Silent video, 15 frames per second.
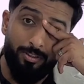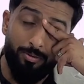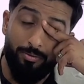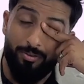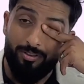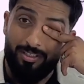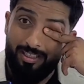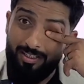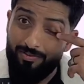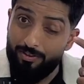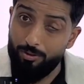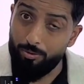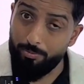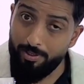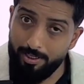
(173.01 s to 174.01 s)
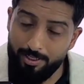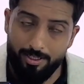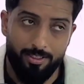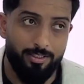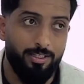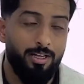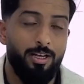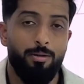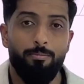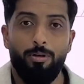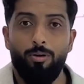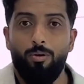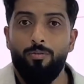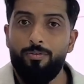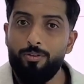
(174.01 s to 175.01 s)
Because he lived in Dubai Hills. My
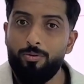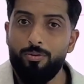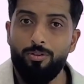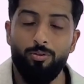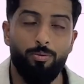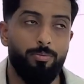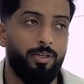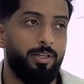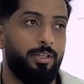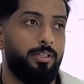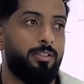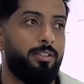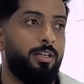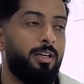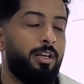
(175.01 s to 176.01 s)
office was in Dubai Hills.